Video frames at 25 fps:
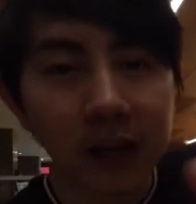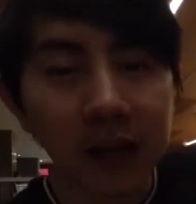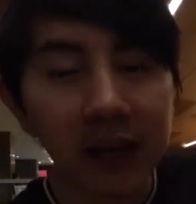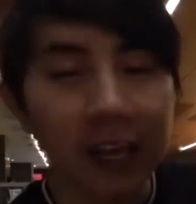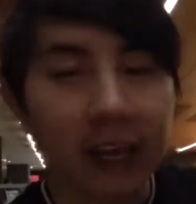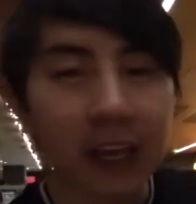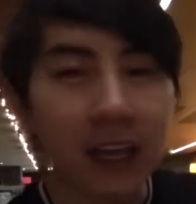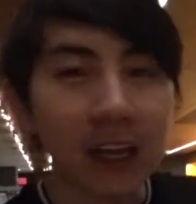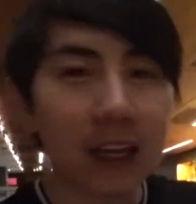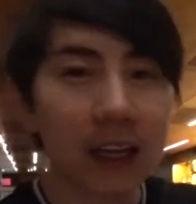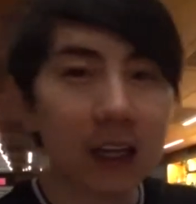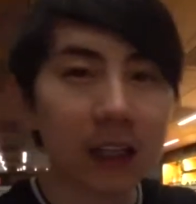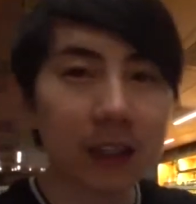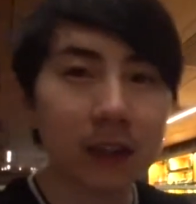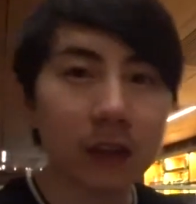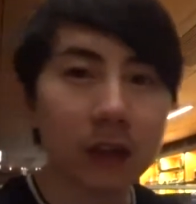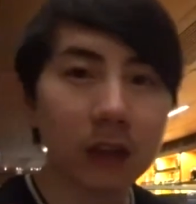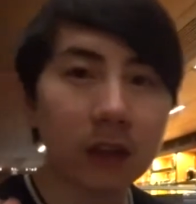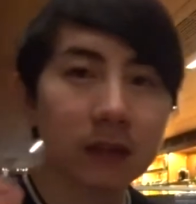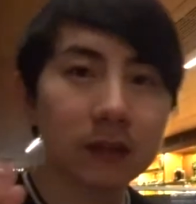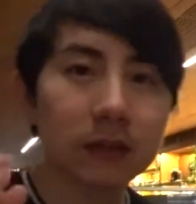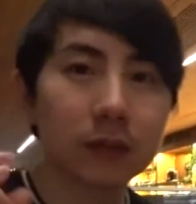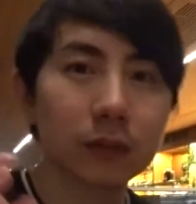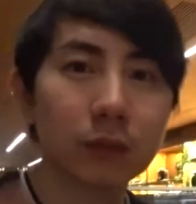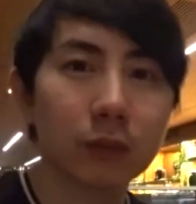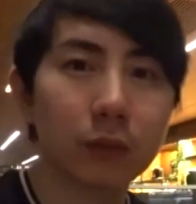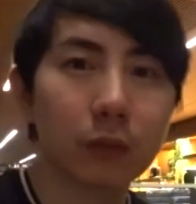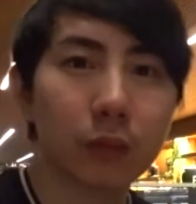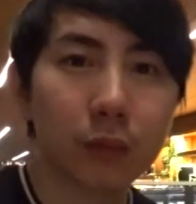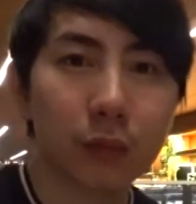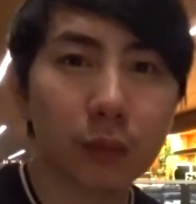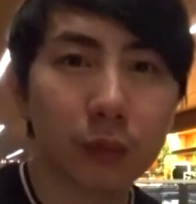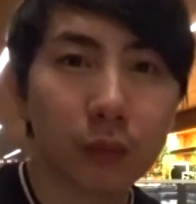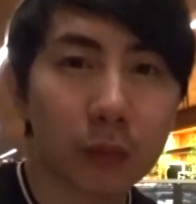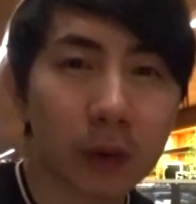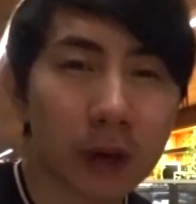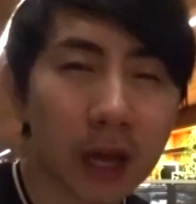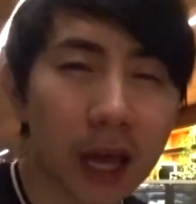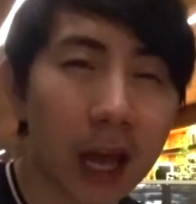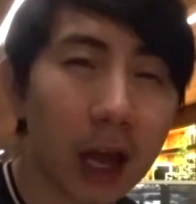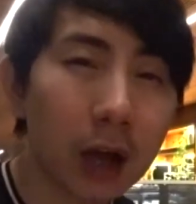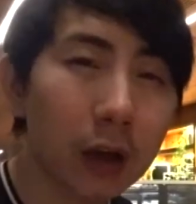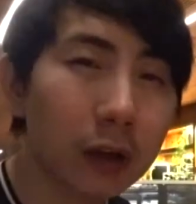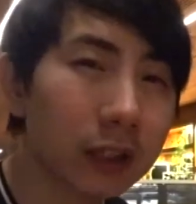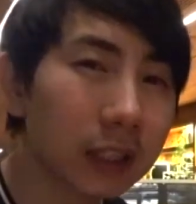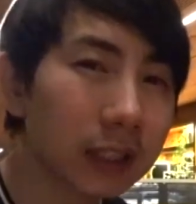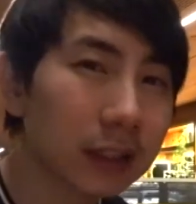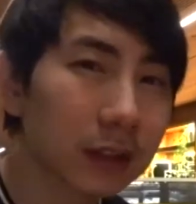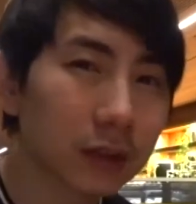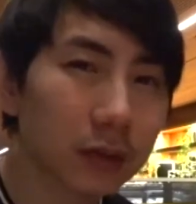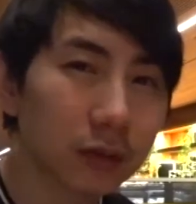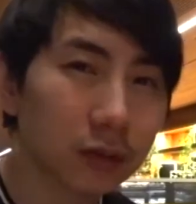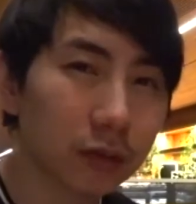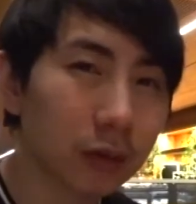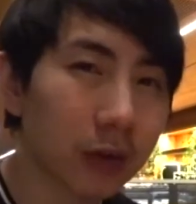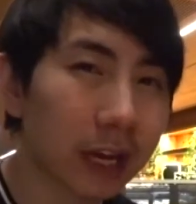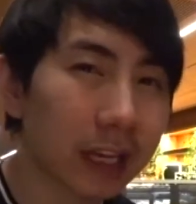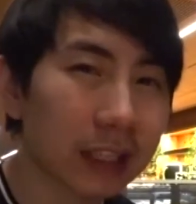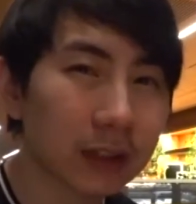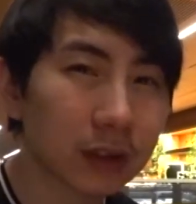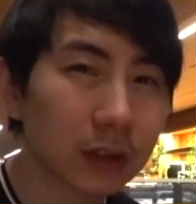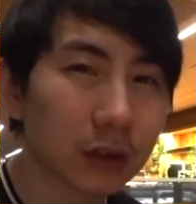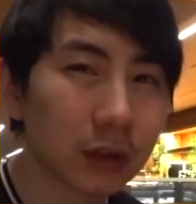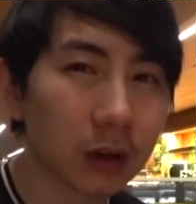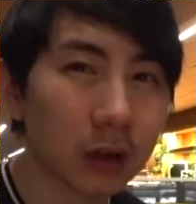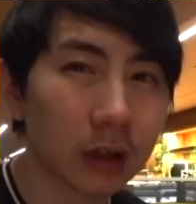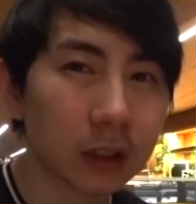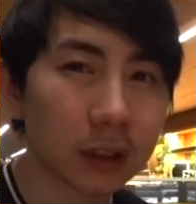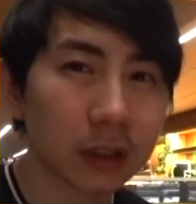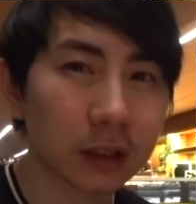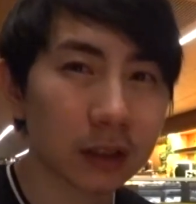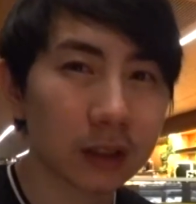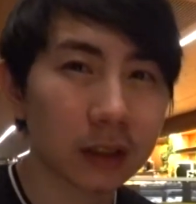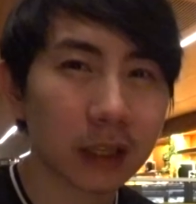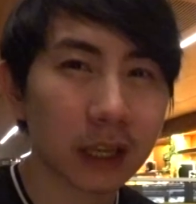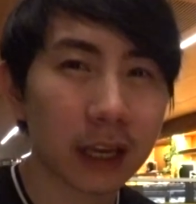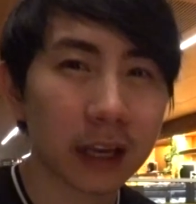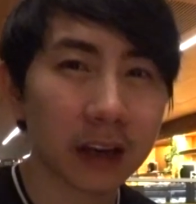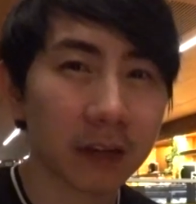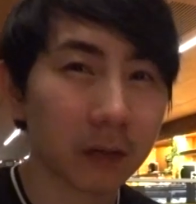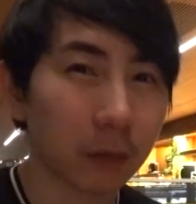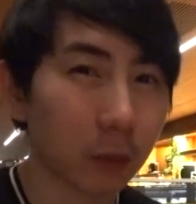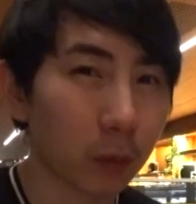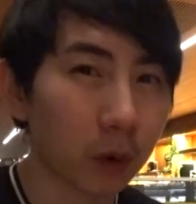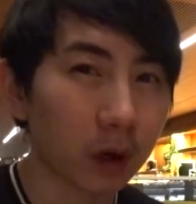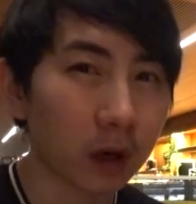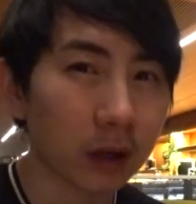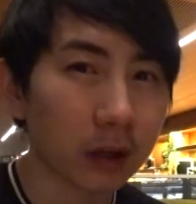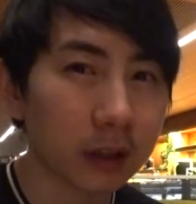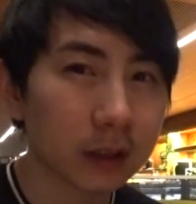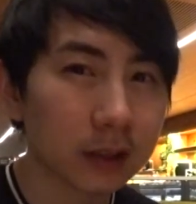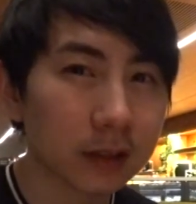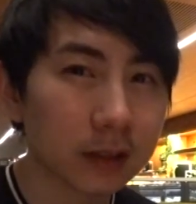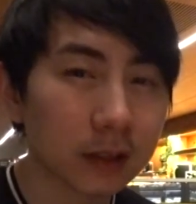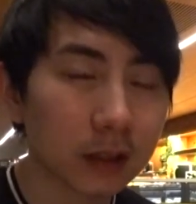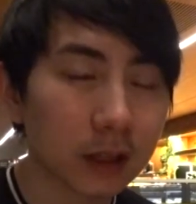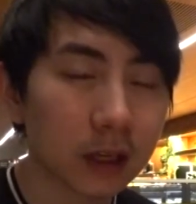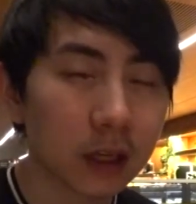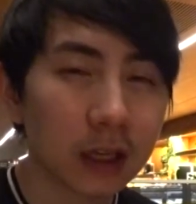and how this restaurant kind of works,